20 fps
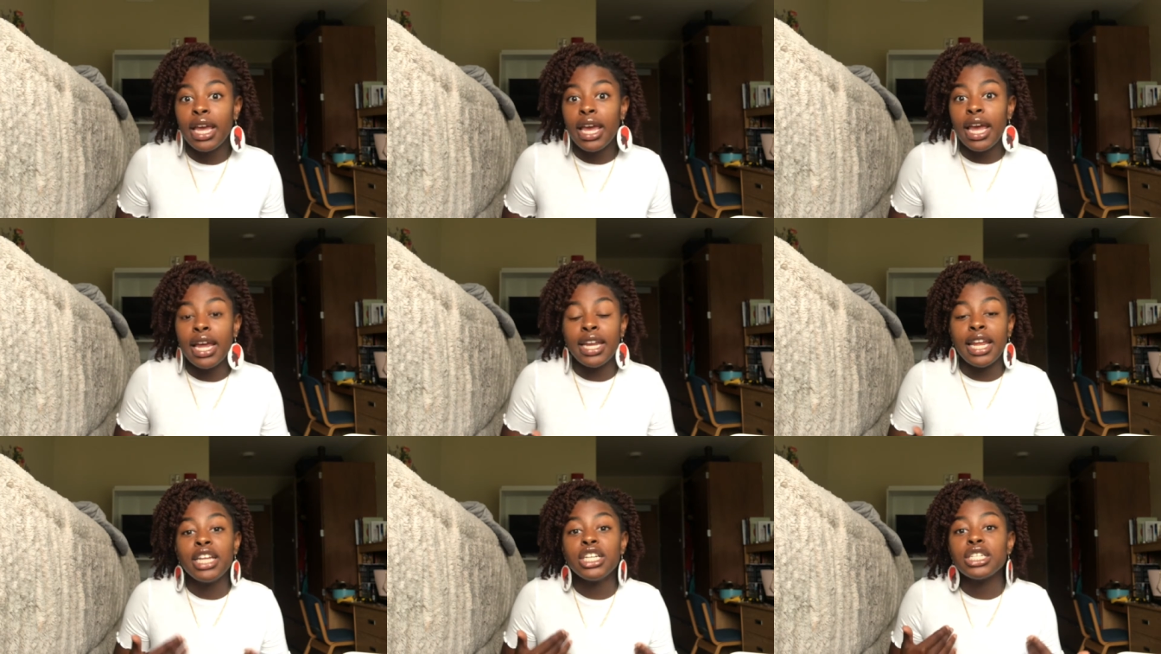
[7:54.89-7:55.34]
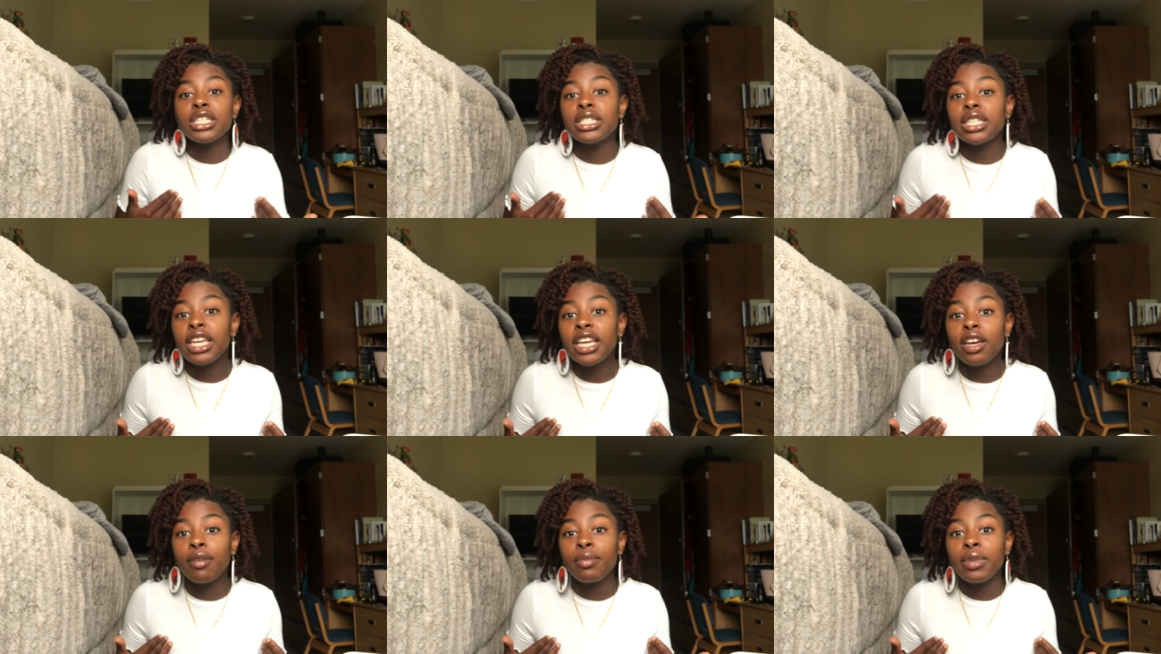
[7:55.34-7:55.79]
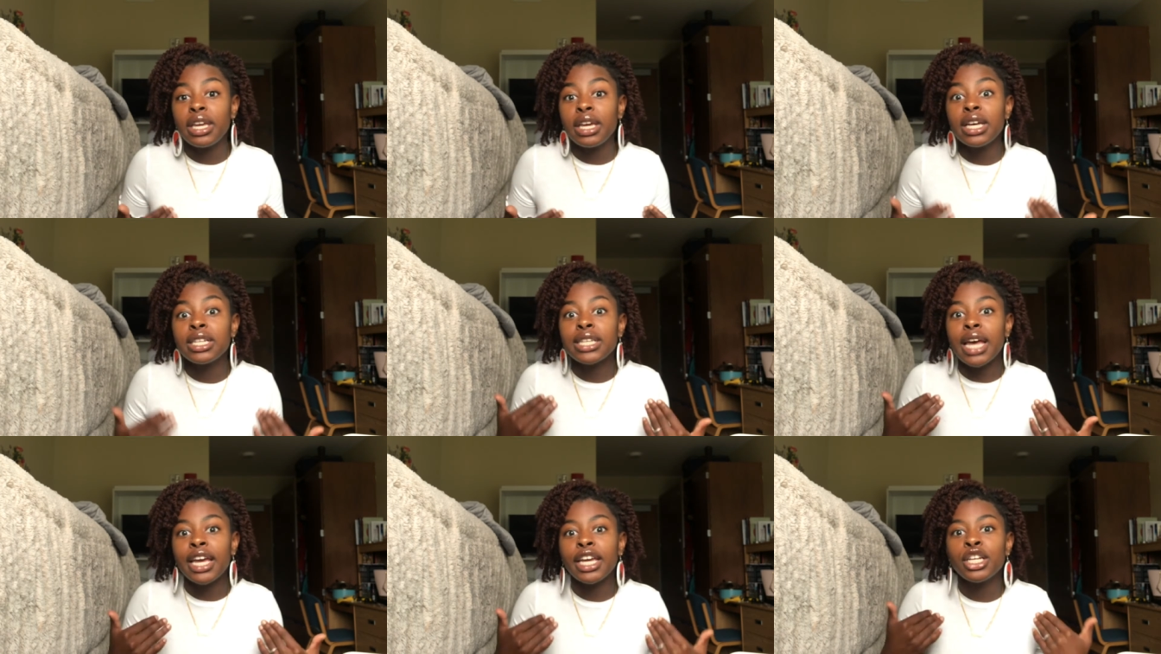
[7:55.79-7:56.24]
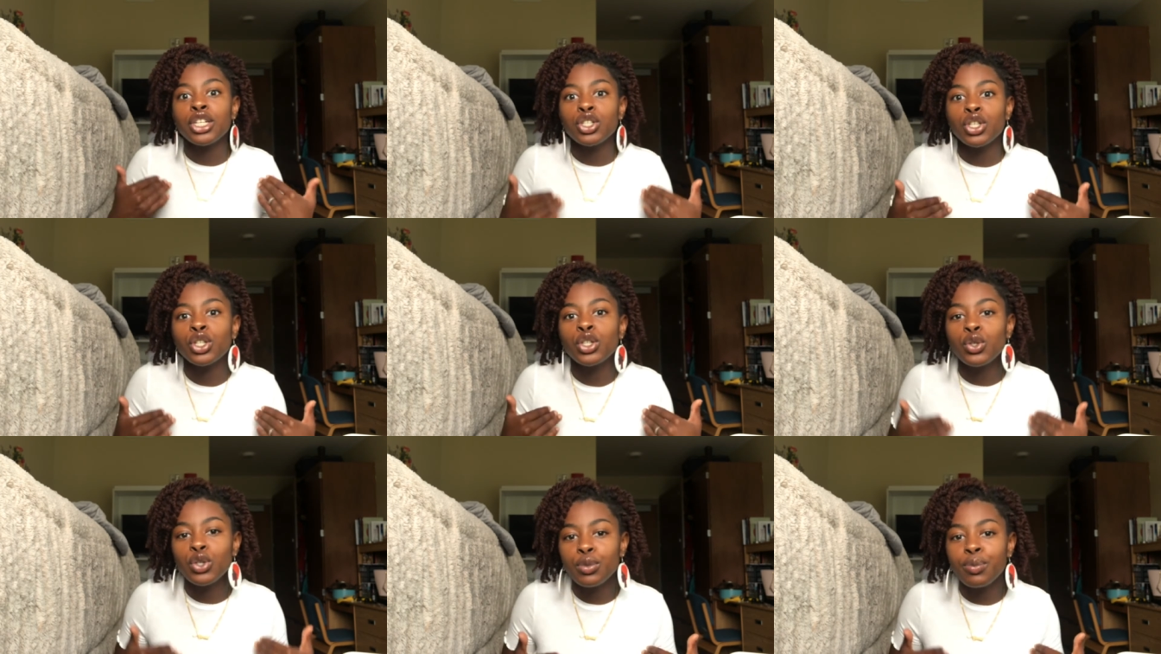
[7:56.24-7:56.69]
and they just think of me because i
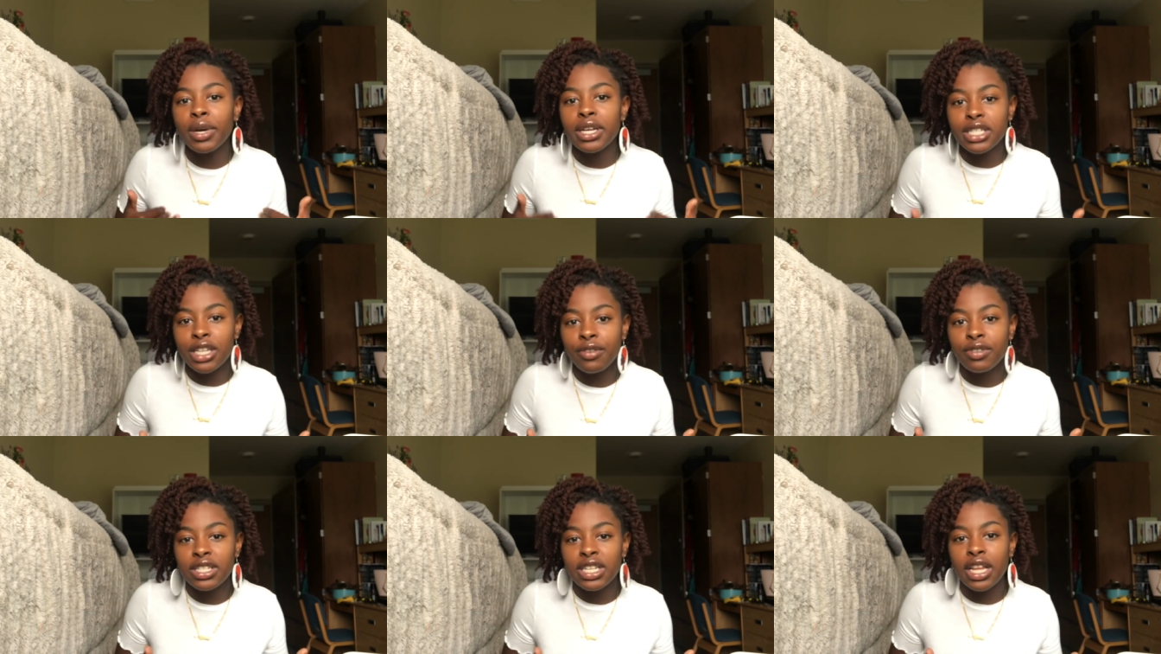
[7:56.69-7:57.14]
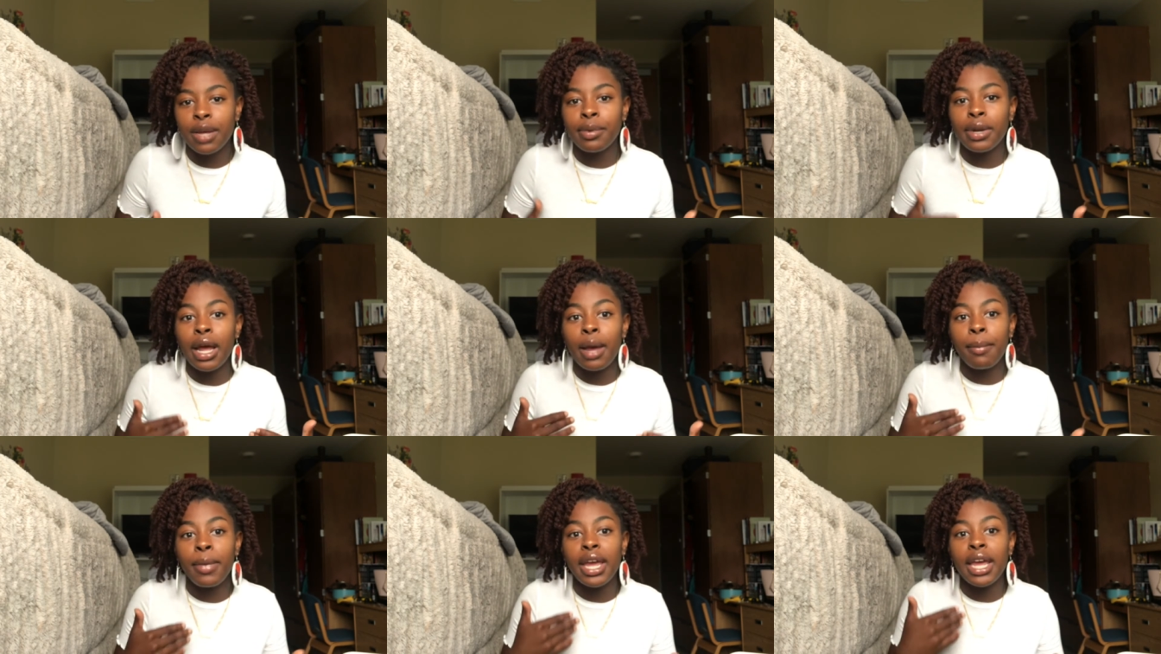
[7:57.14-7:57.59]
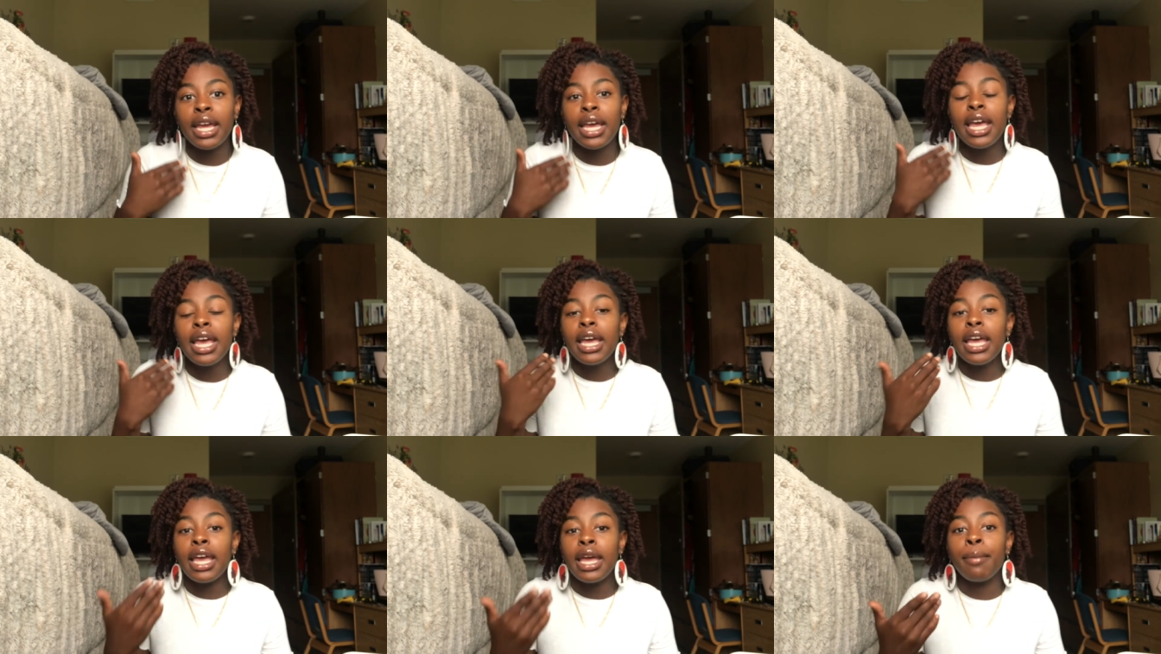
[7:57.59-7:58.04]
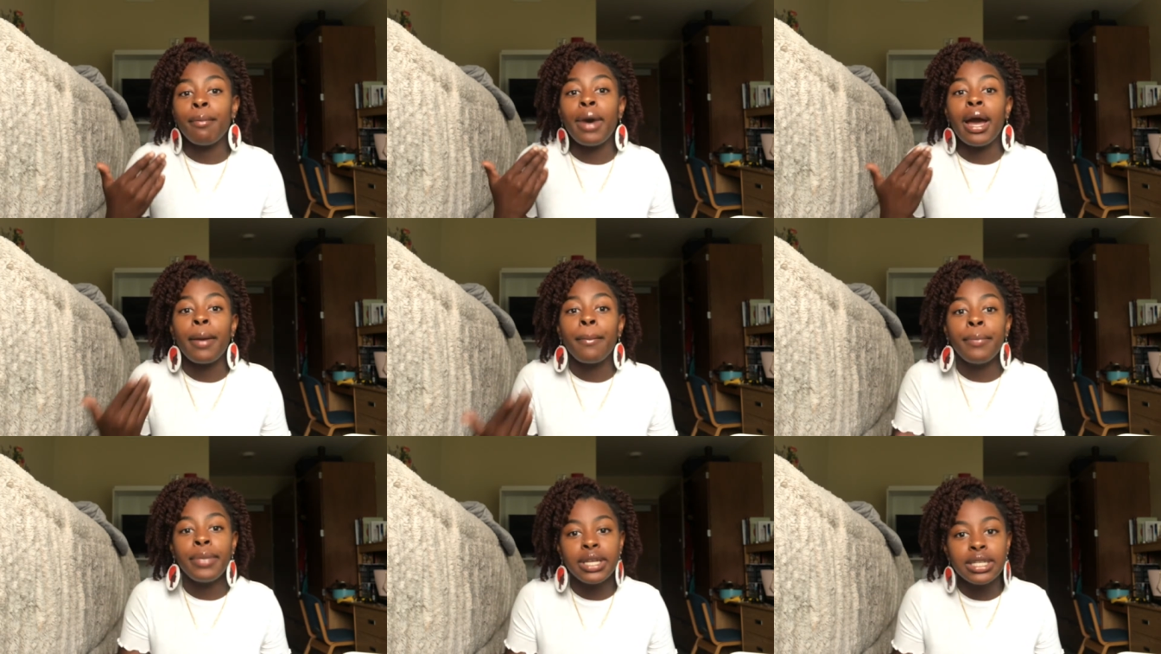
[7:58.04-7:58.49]
introduced myself to them and i made it
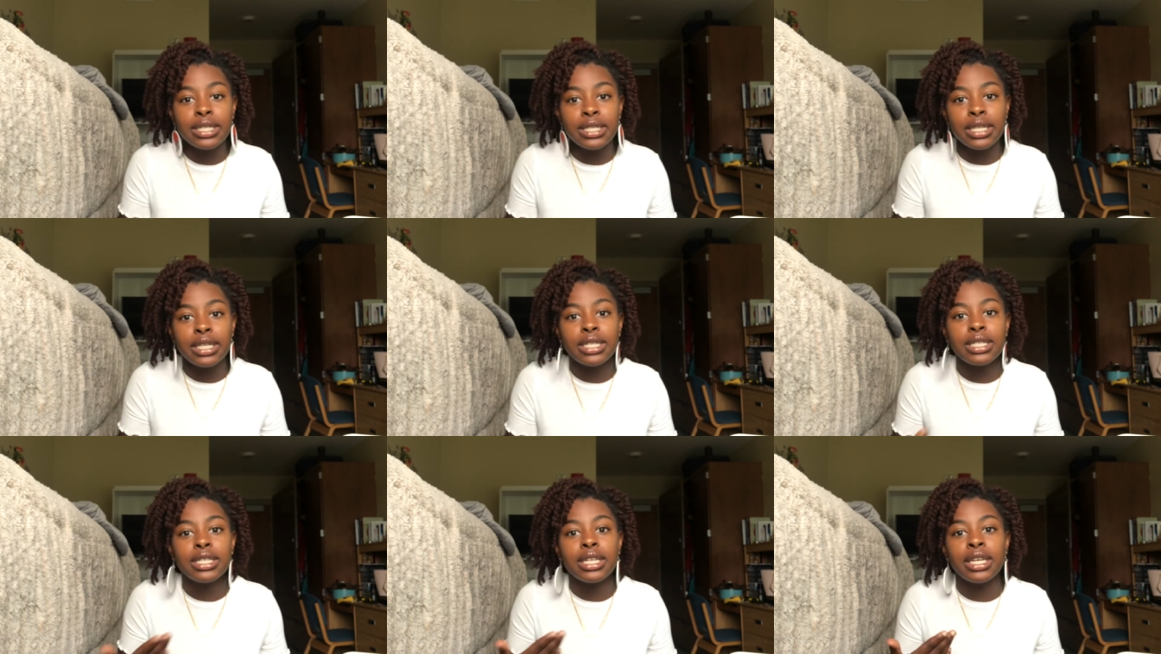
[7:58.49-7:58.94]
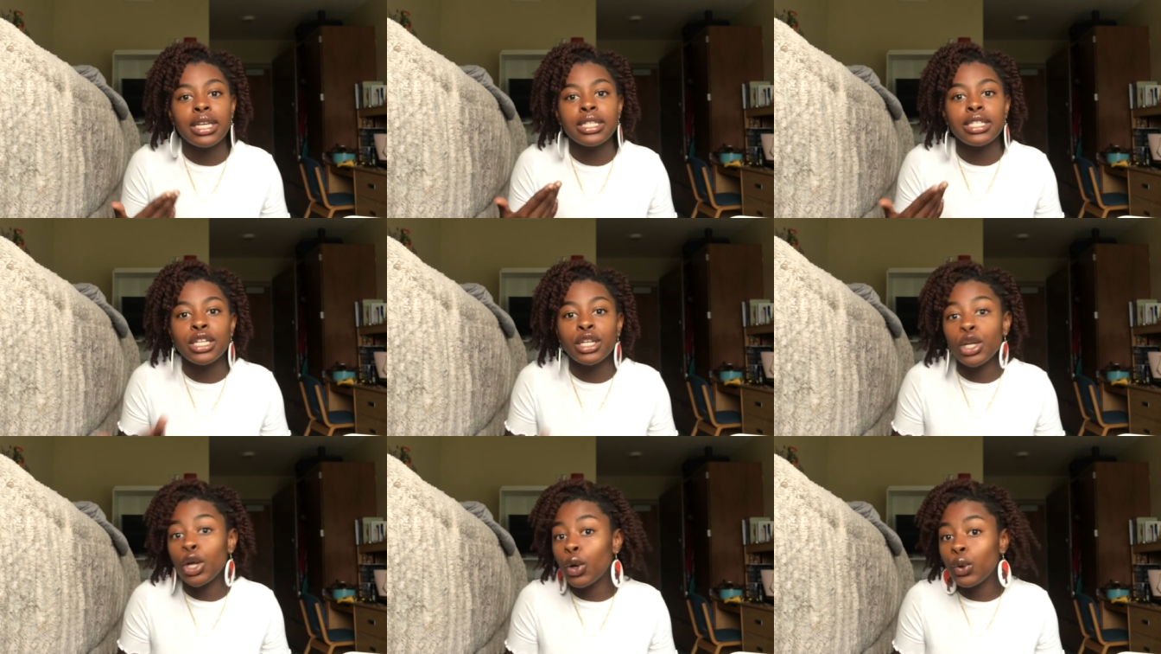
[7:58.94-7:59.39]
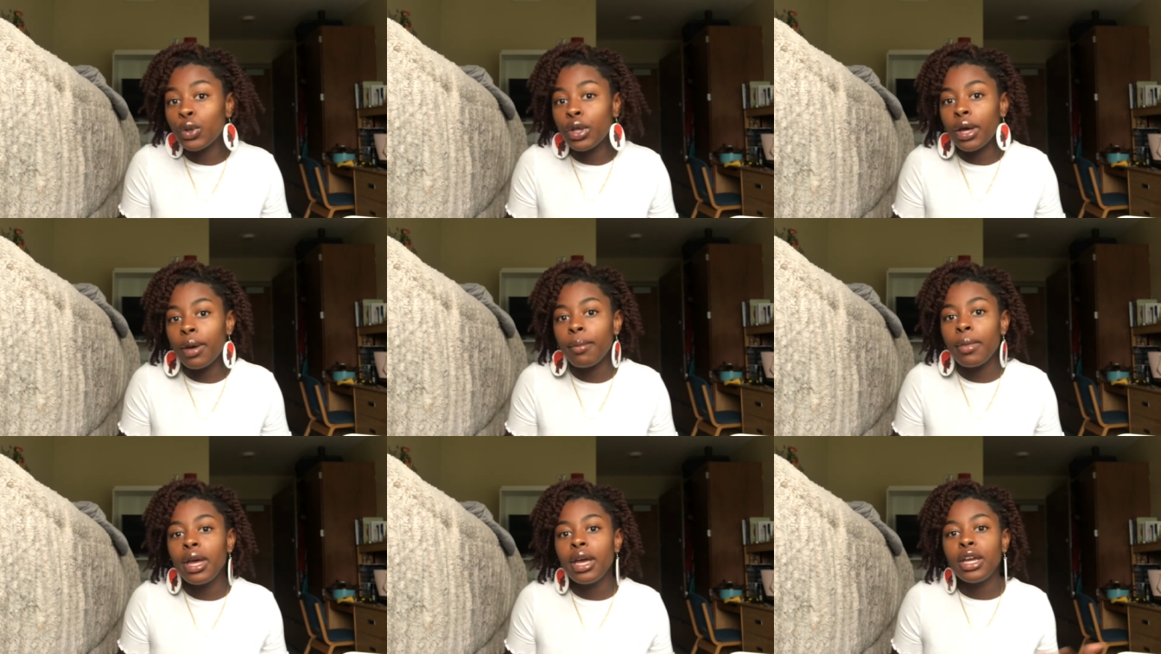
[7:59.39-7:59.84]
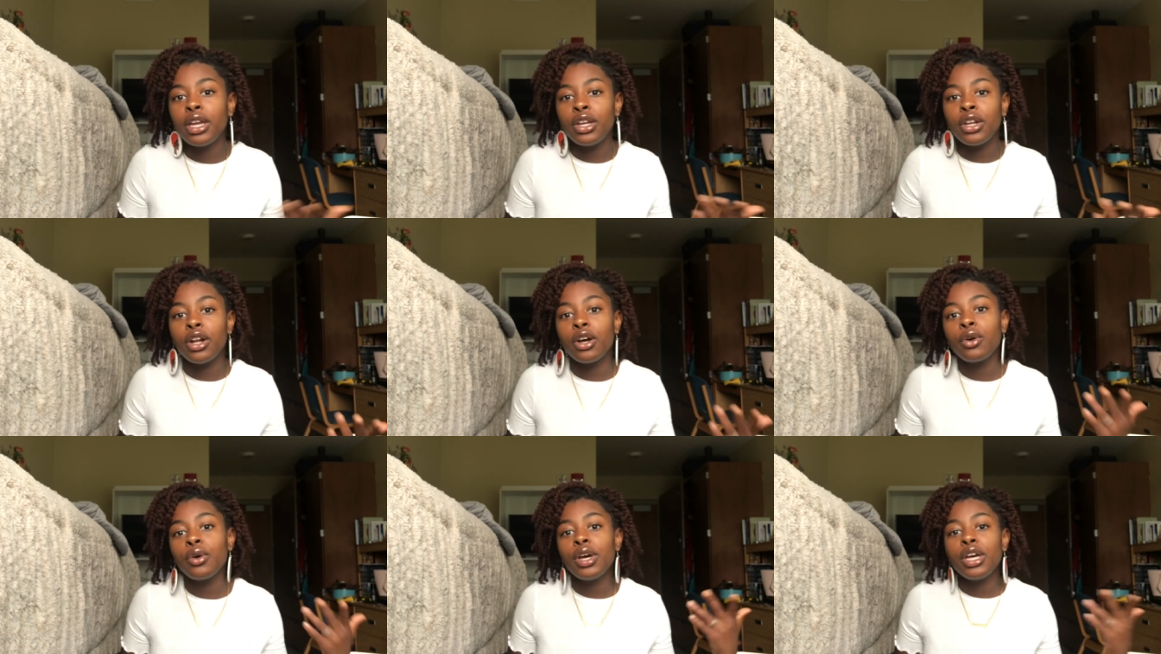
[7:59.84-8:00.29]
my business to get to know them you
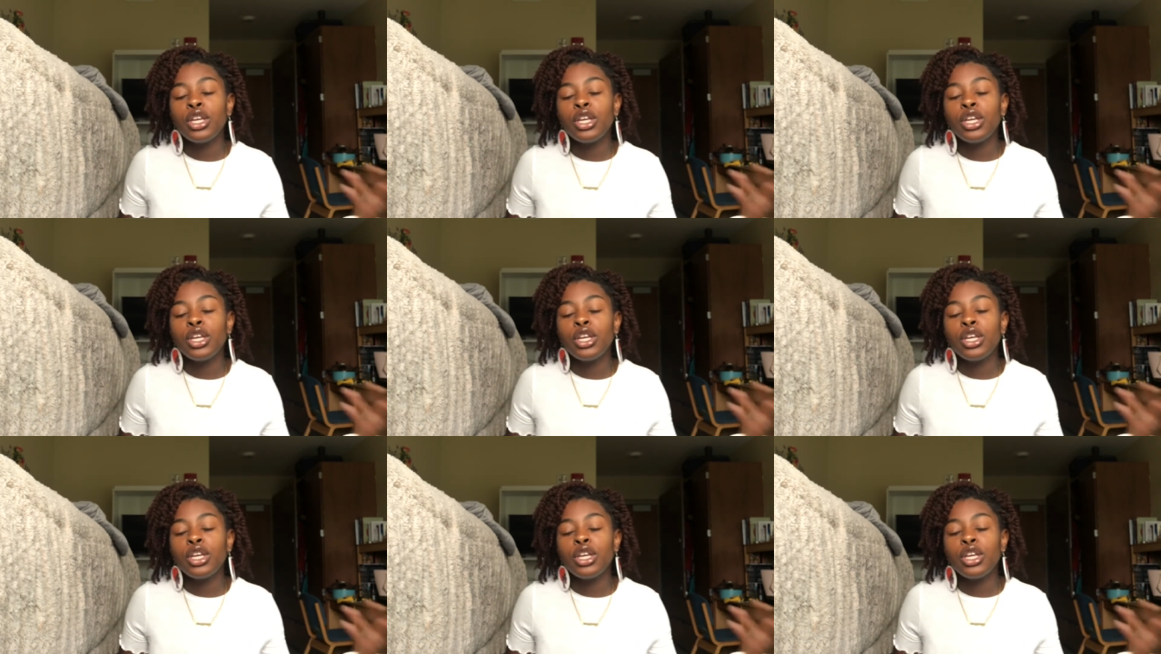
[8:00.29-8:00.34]
know